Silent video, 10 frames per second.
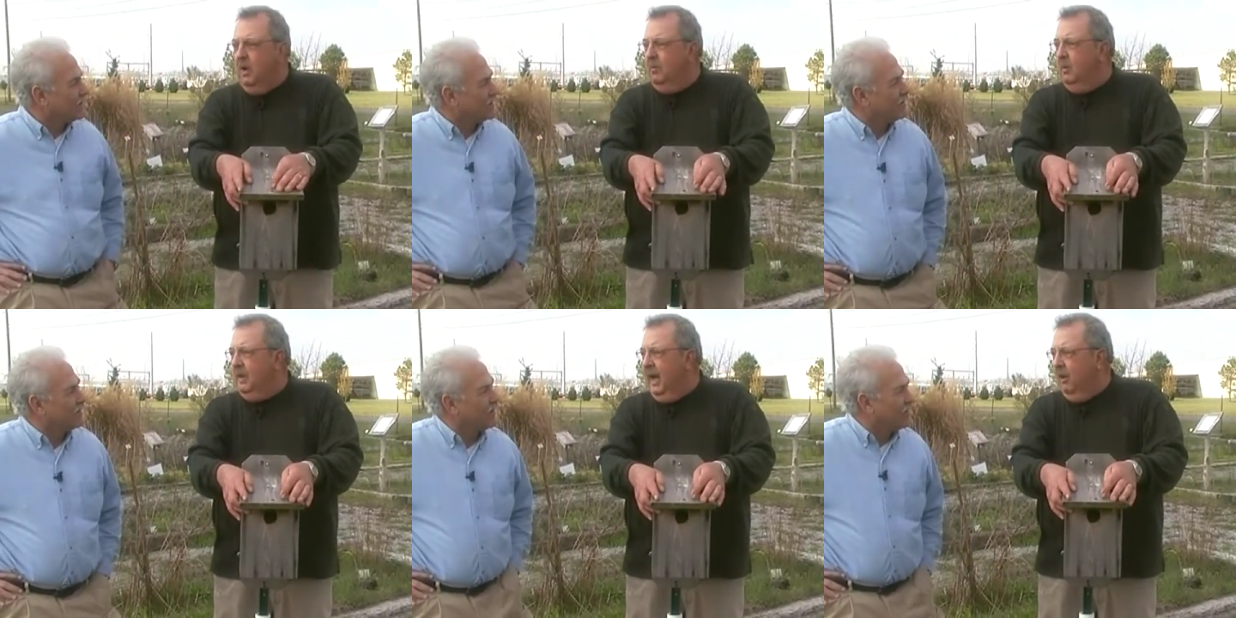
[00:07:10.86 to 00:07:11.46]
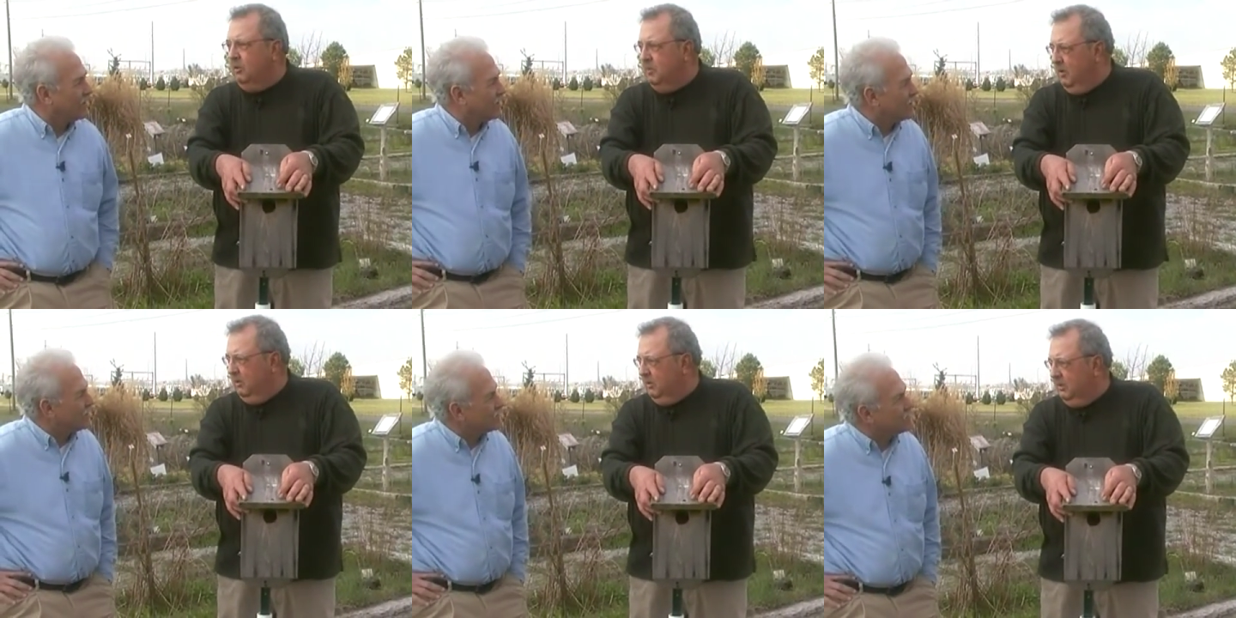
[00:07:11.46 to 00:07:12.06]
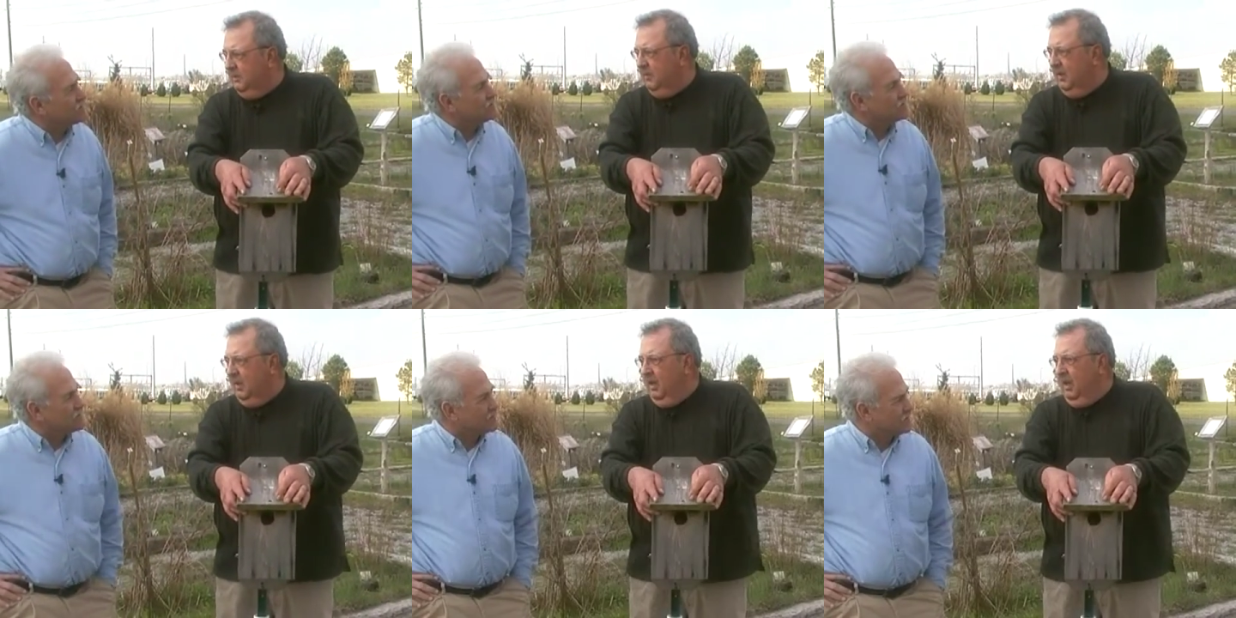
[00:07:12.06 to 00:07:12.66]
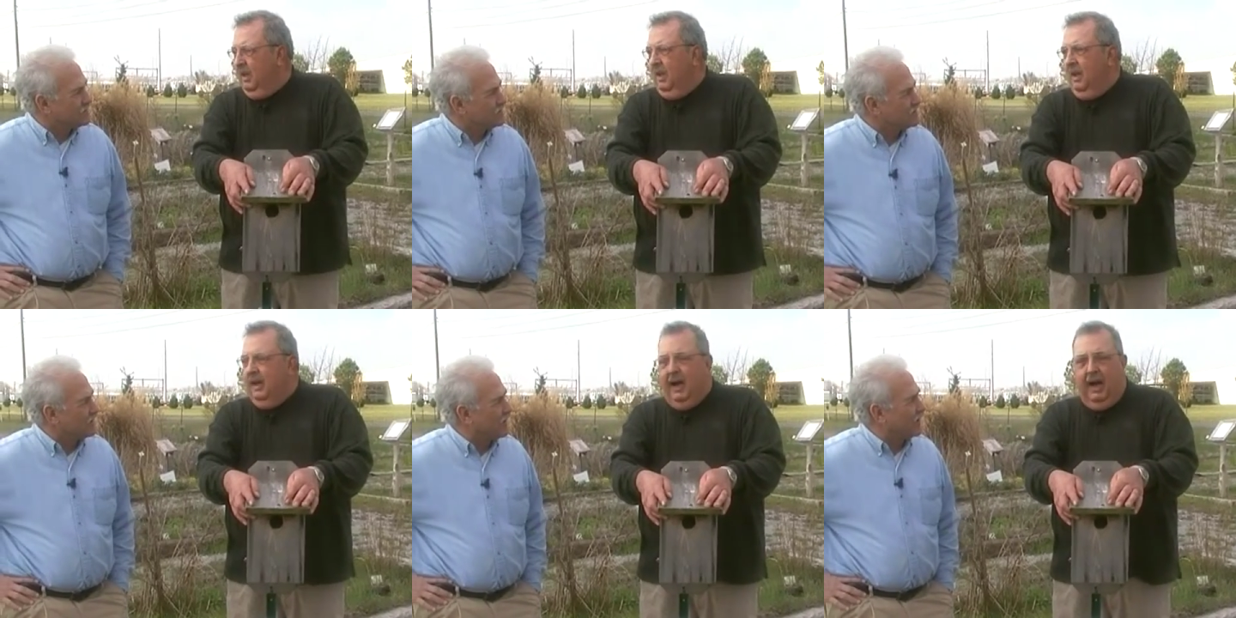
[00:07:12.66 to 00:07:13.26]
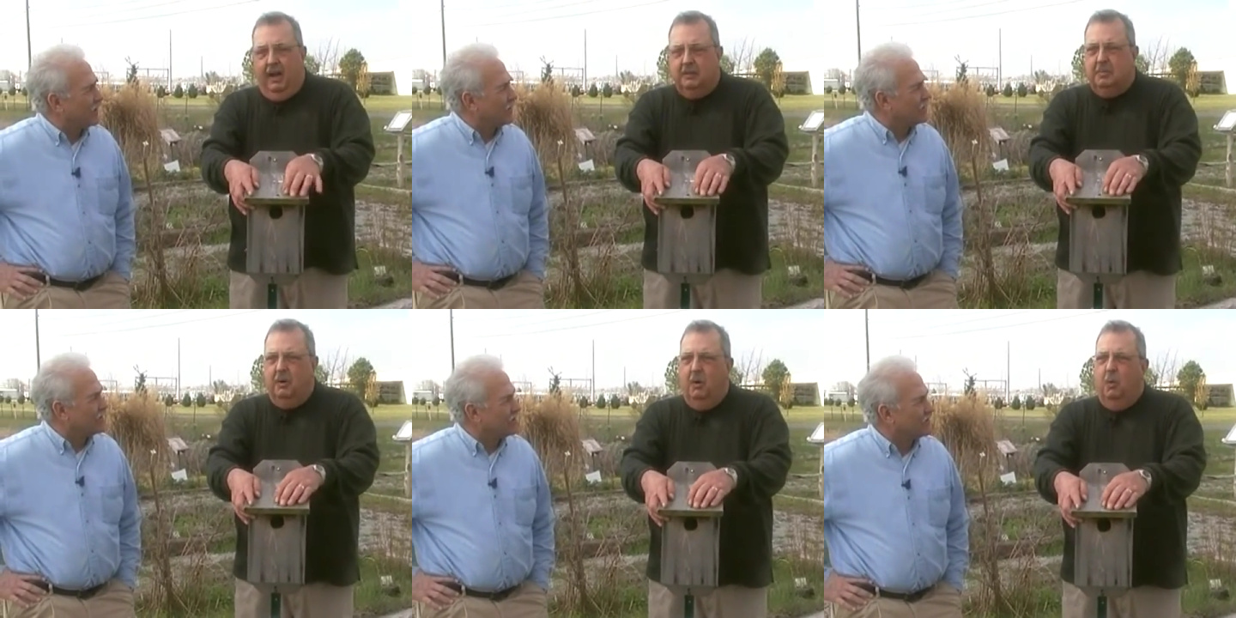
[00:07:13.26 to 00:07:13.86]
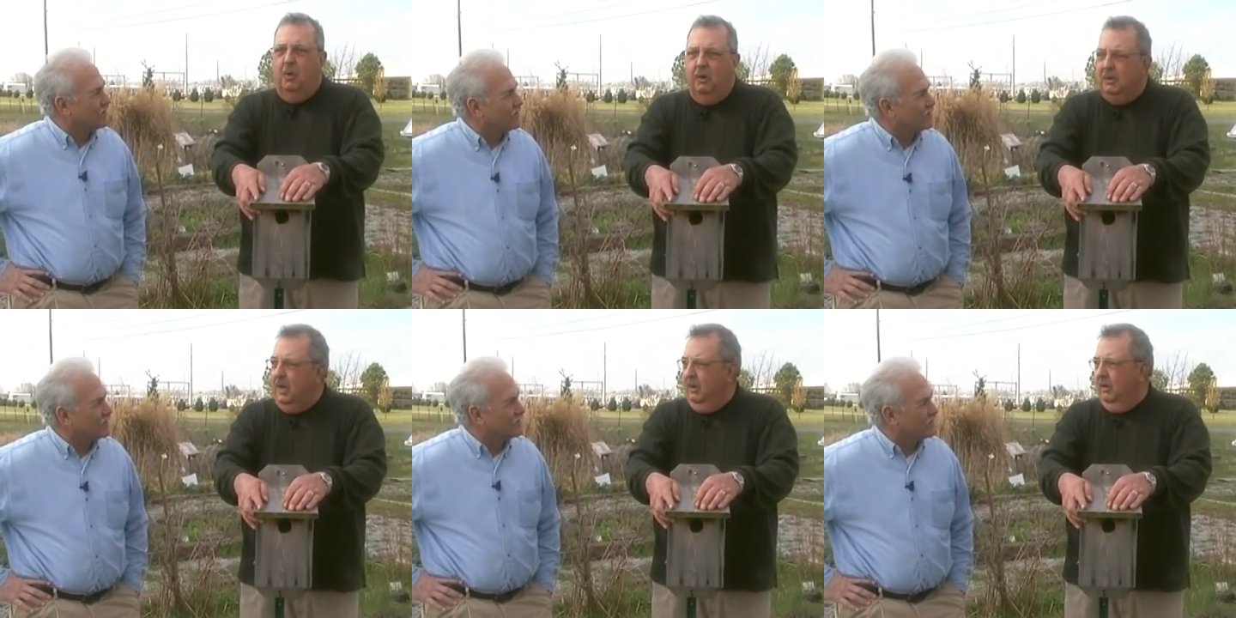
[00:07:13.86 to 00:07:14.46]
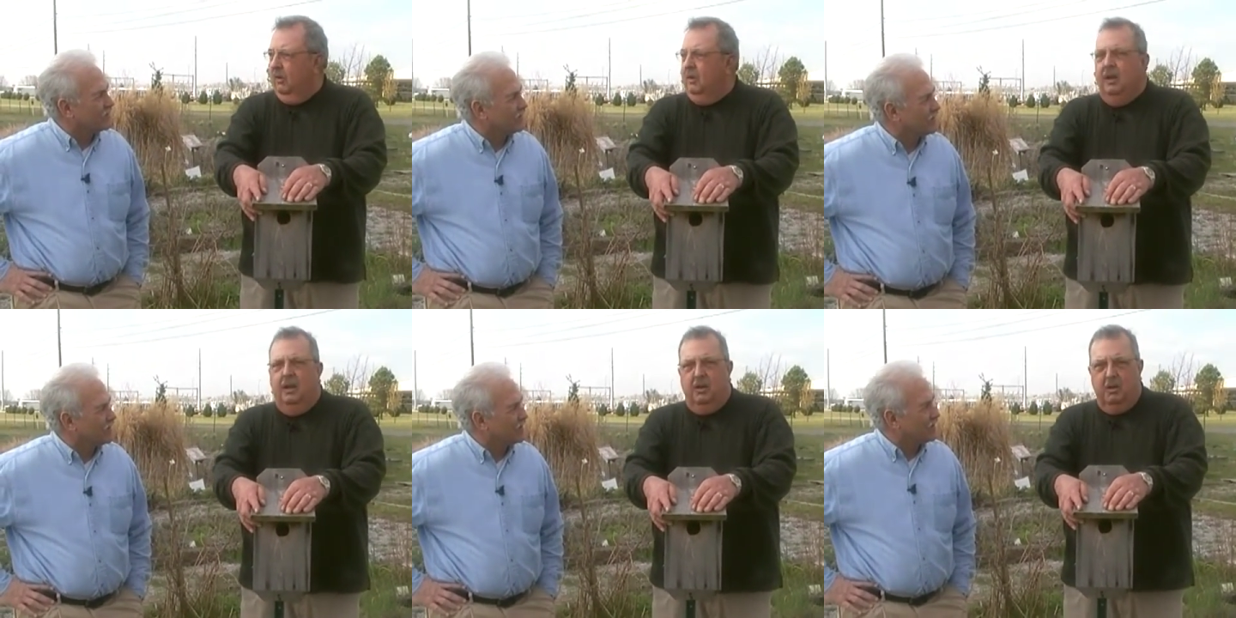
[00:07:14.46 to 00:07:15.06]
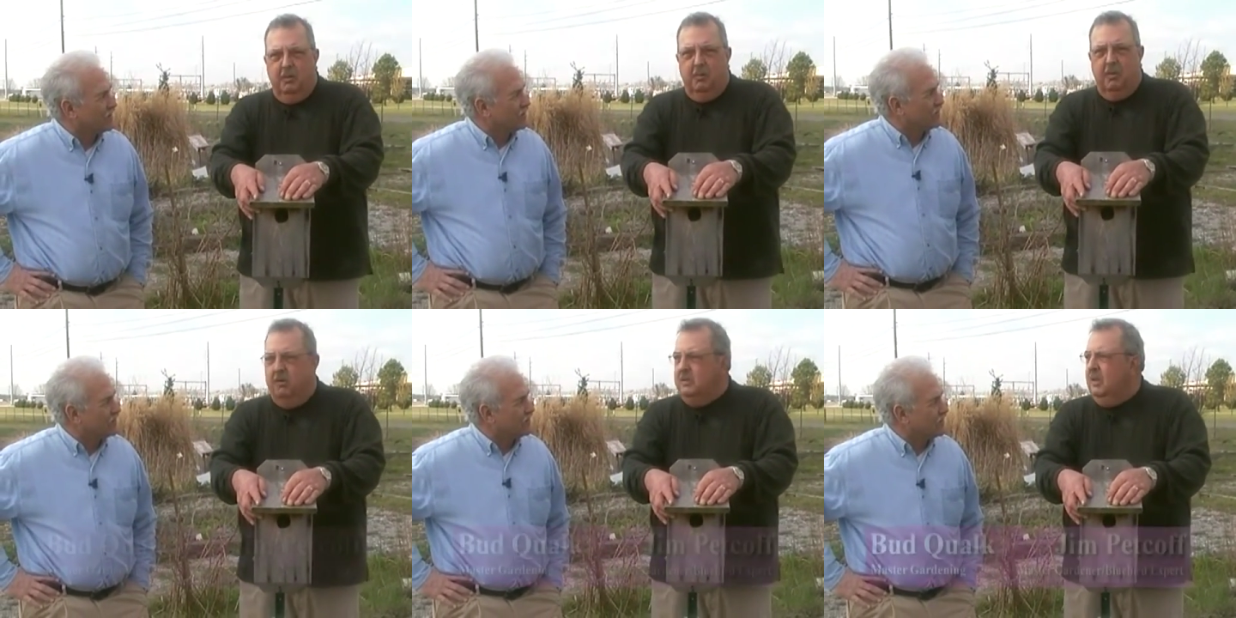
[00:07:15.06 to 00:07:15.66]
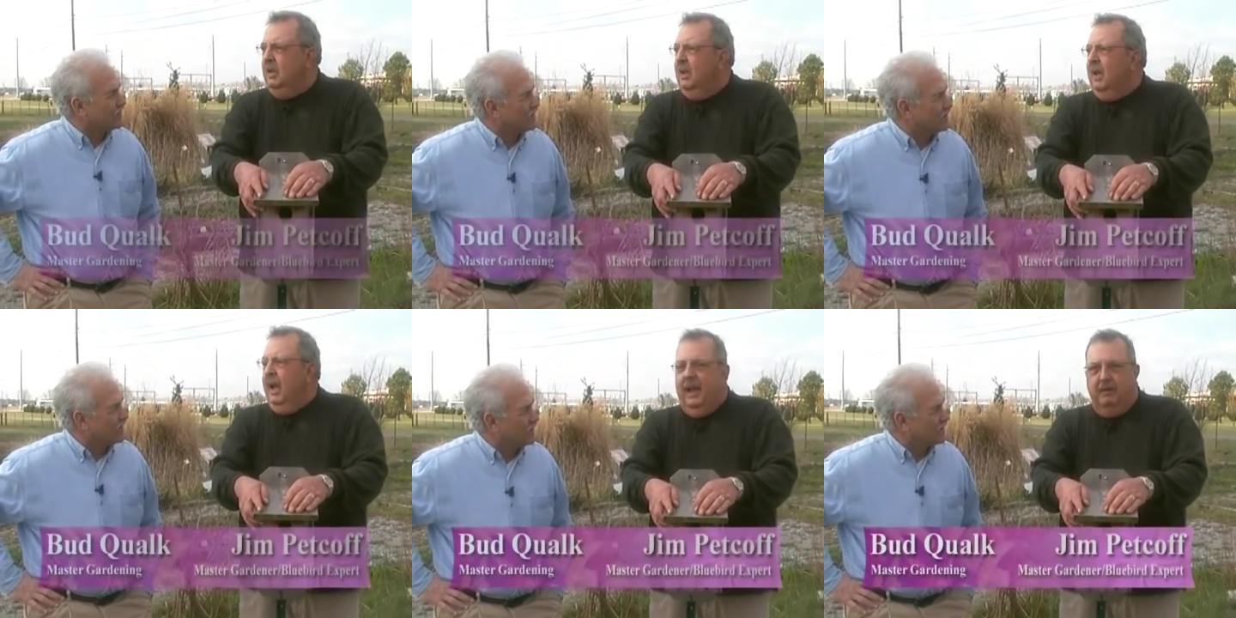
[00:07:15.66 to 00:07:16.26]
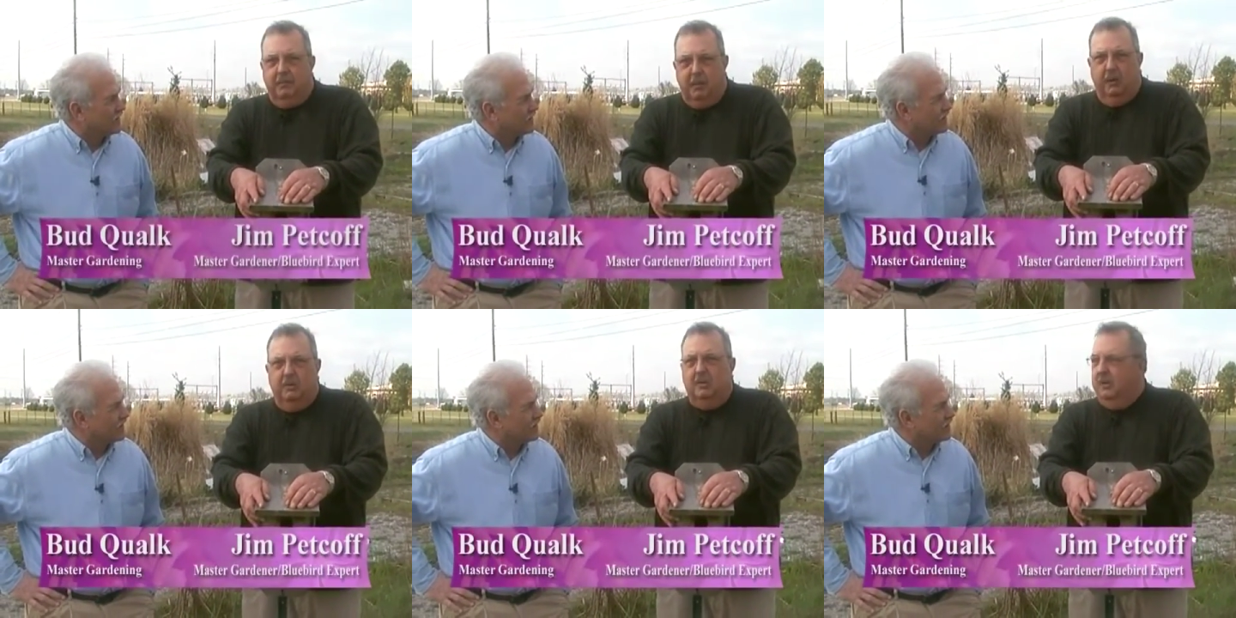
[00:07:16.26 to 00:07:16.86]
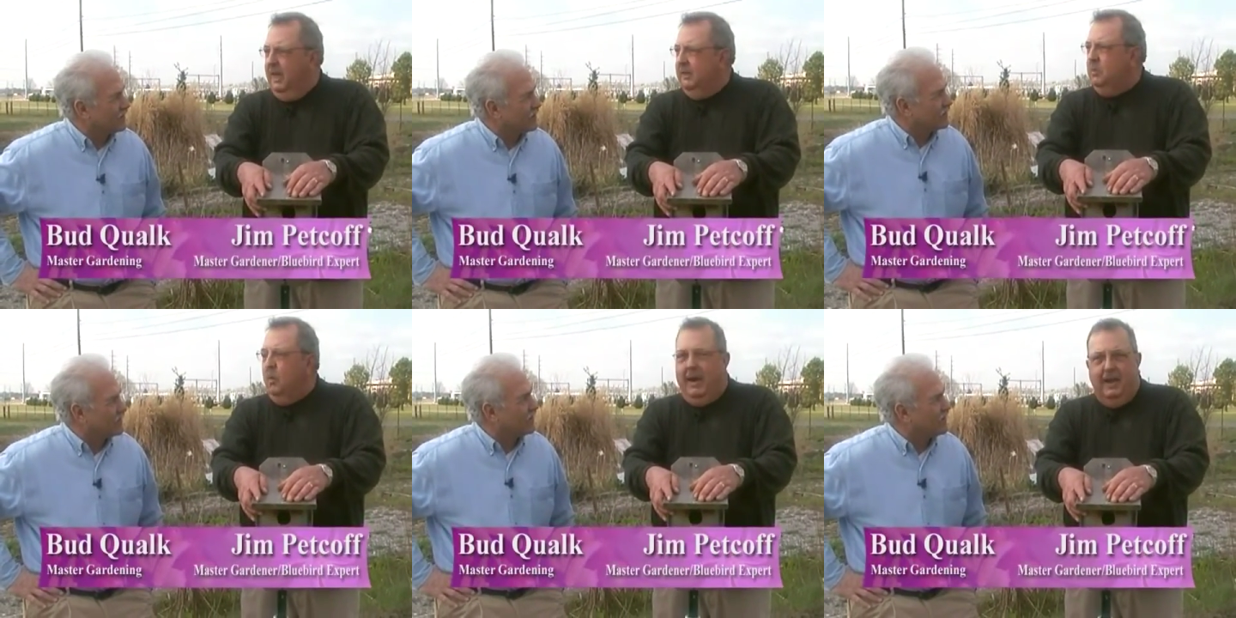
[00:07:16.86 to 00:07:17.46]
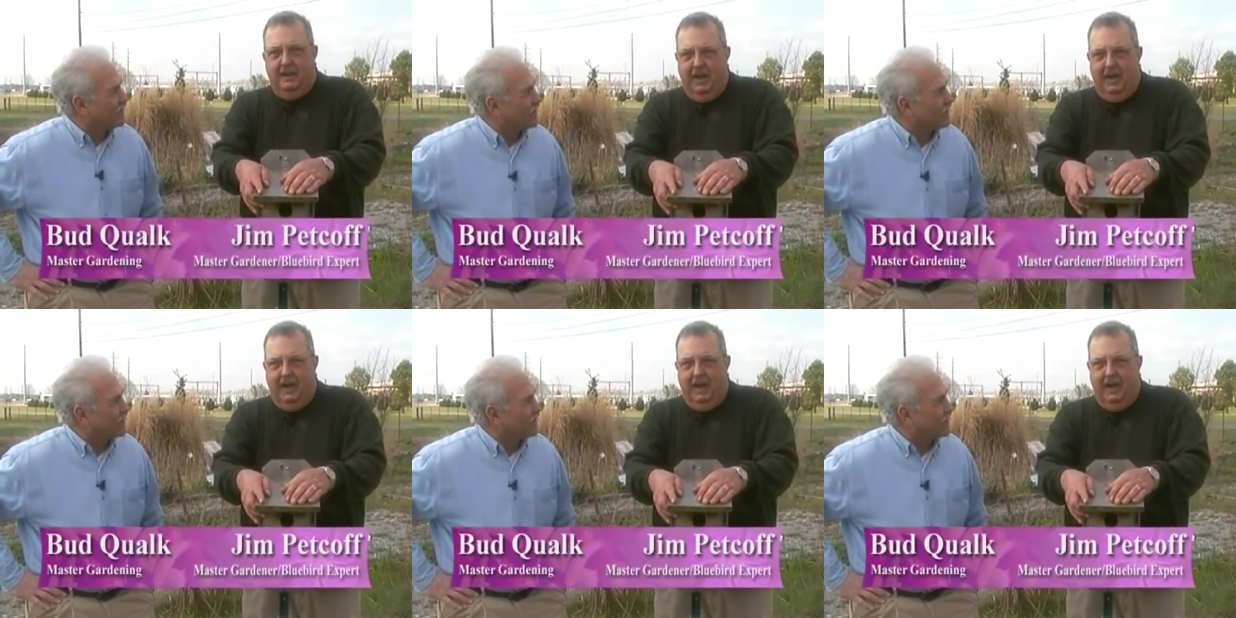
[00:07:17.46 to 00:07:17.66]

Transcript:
Speaker 1: trouble with house sparrows. Now, a house sparrow will kill your bluebirds and build the nest right on